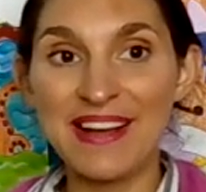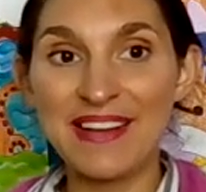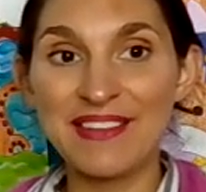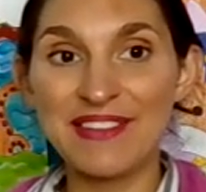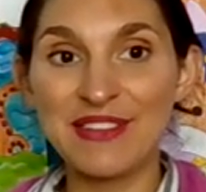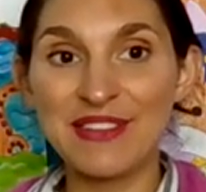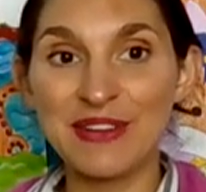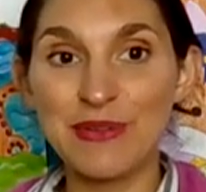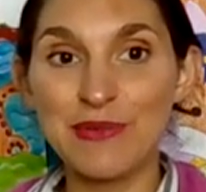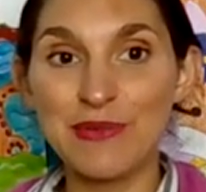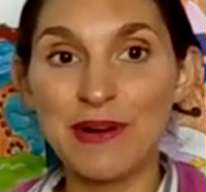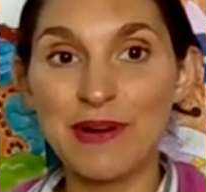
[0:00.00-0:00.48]

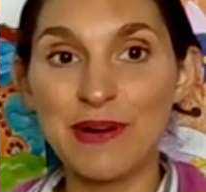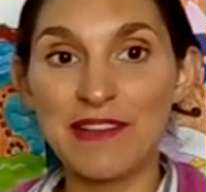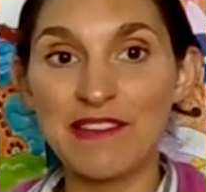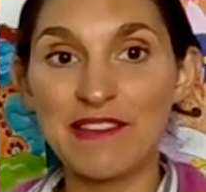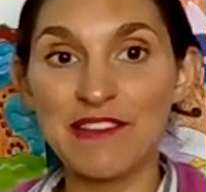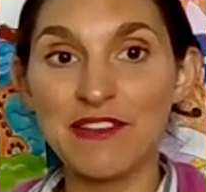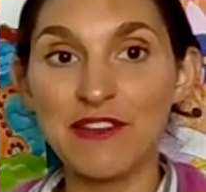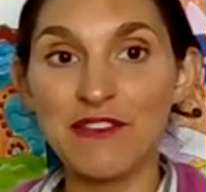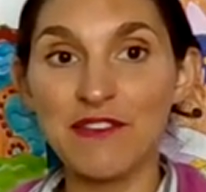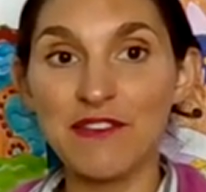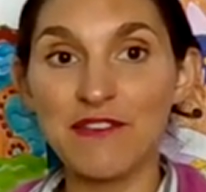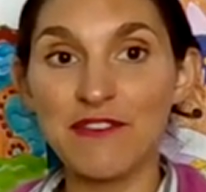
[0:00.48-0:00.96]
So
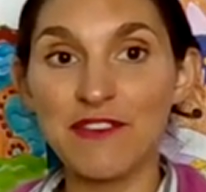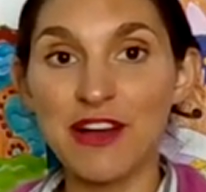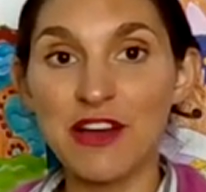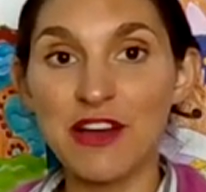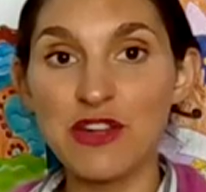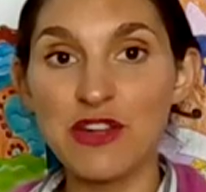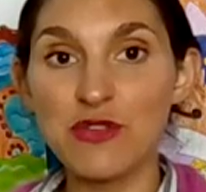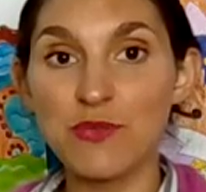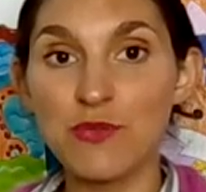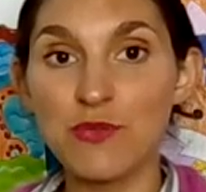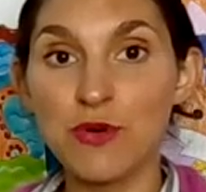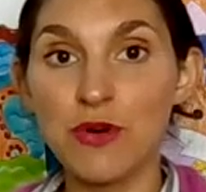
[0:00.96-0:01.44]
once your
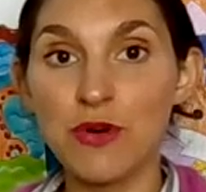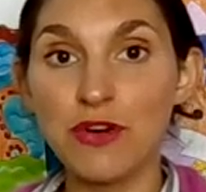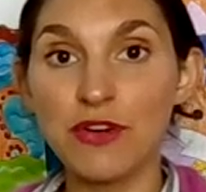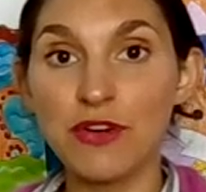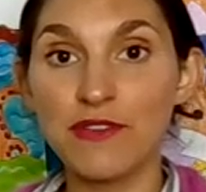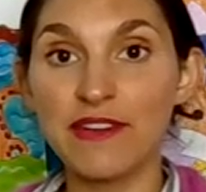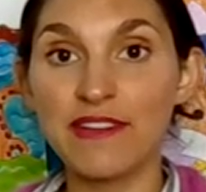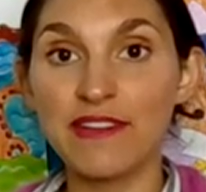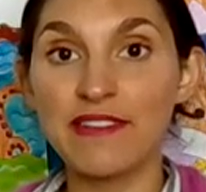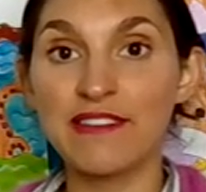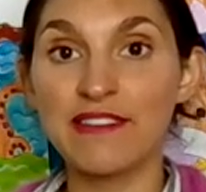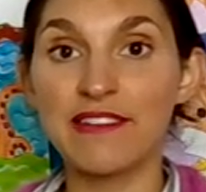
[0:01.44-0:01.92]
fresh
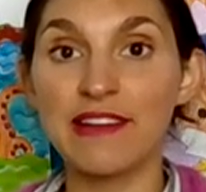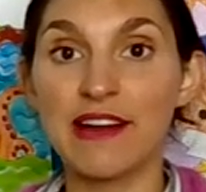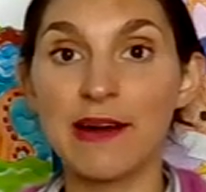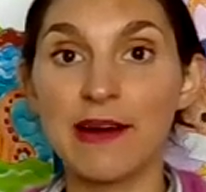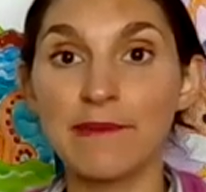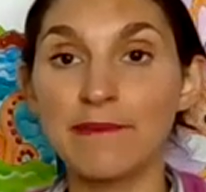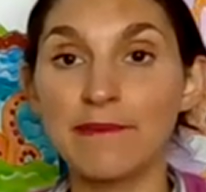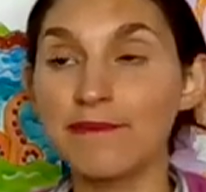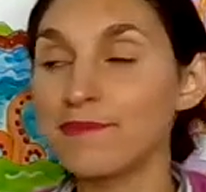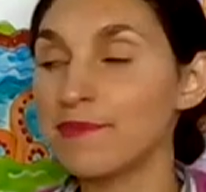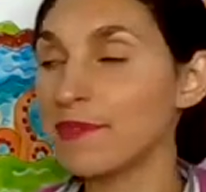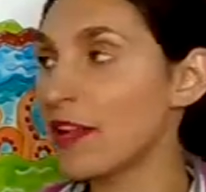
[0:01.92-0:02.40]
water is
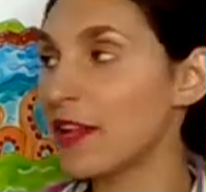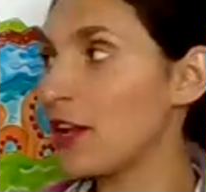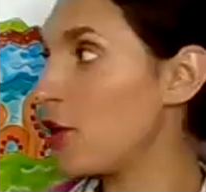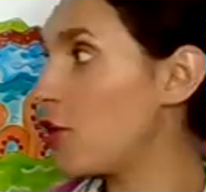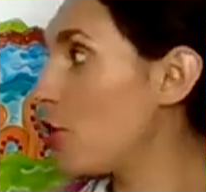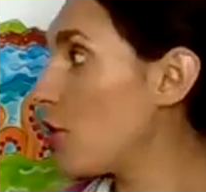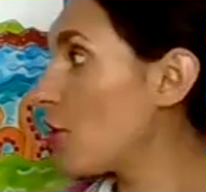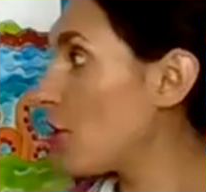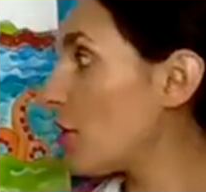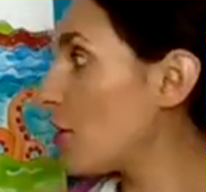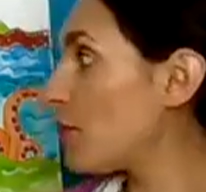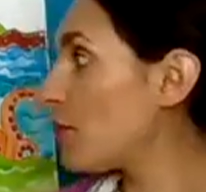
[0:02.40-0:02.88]
done,
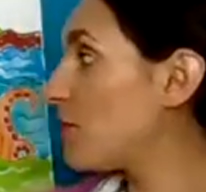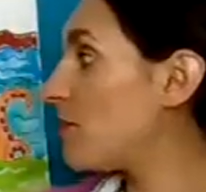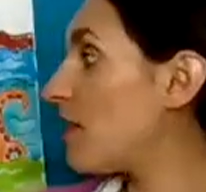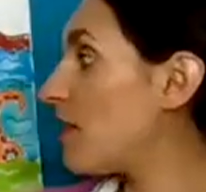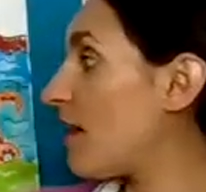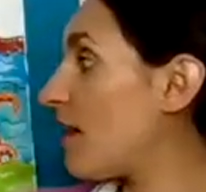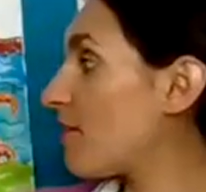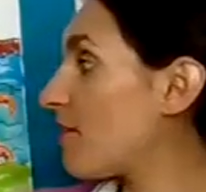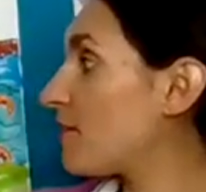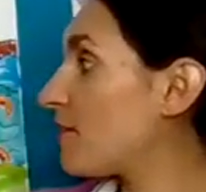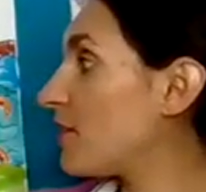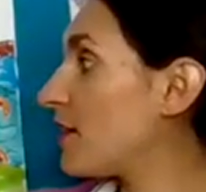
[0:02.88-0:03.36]
you can
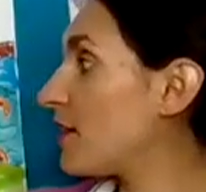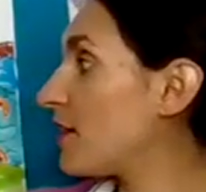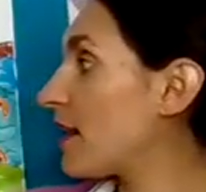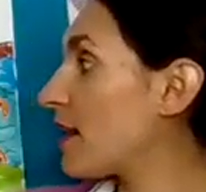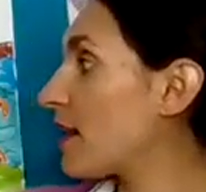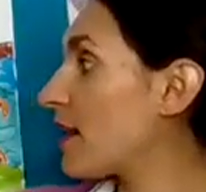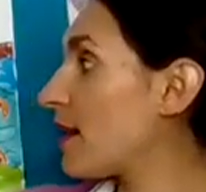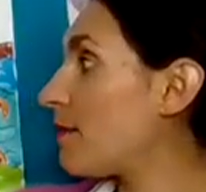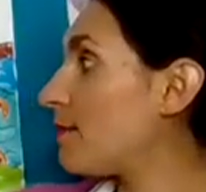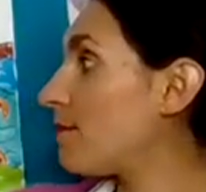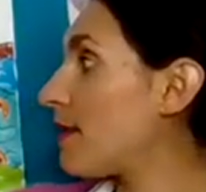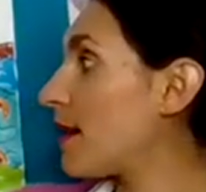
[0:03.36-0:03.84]

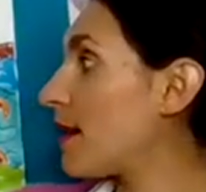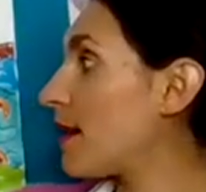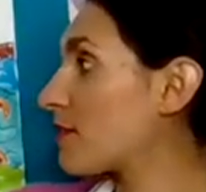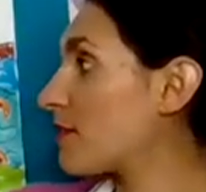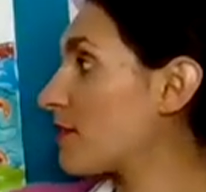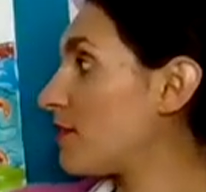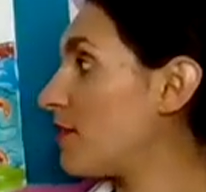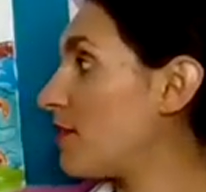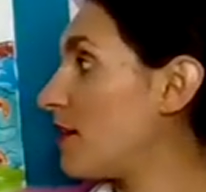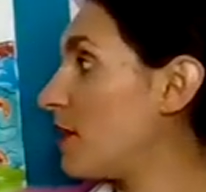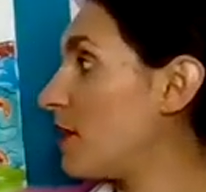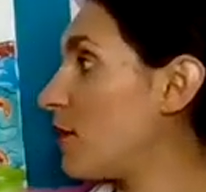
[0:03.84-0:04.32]
definitely come
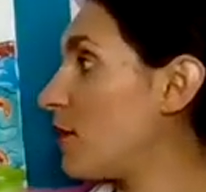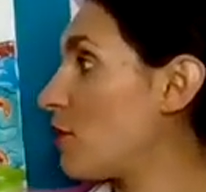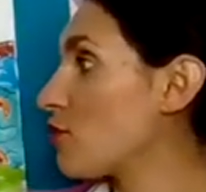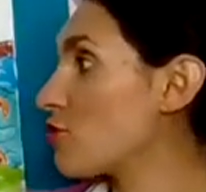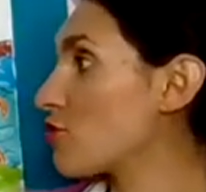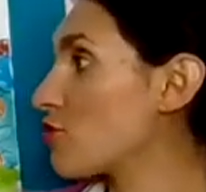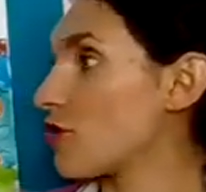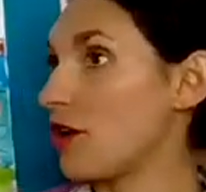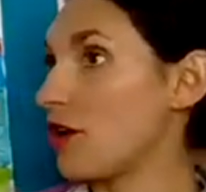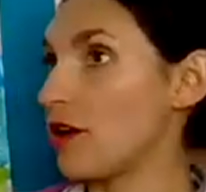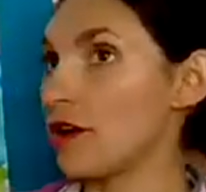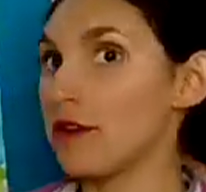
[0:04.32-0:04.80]
back to the
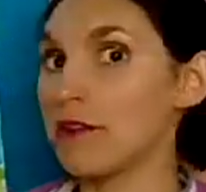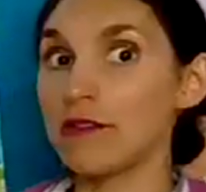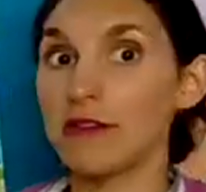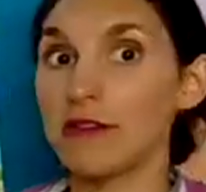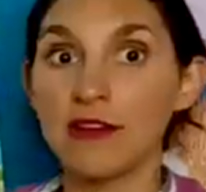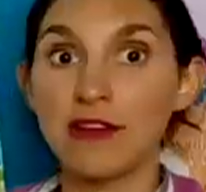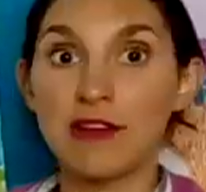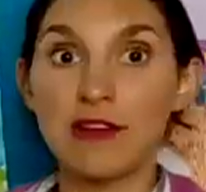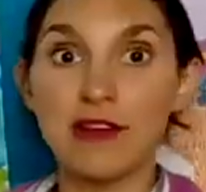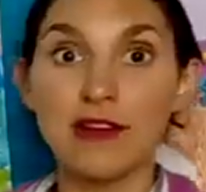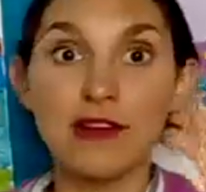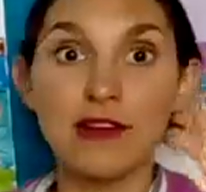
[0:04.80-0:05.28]
ocean
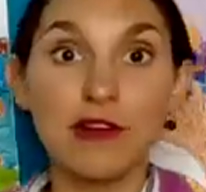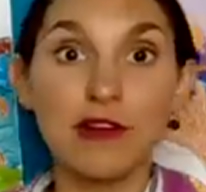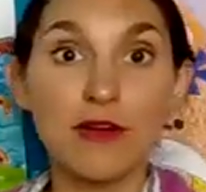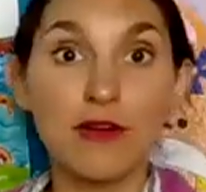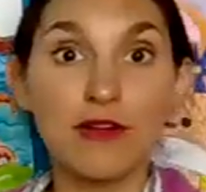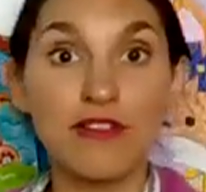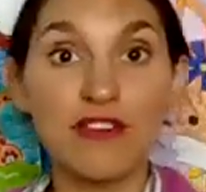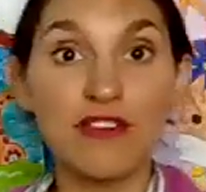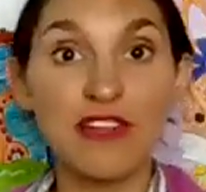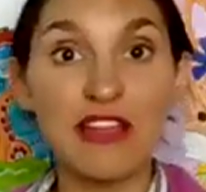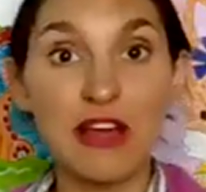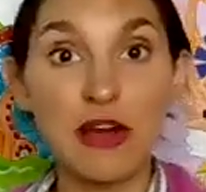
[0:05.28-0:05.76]

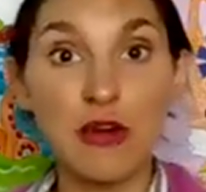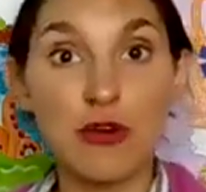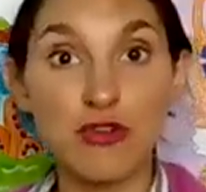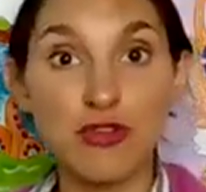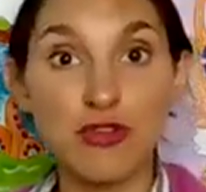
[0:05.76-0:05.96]
because the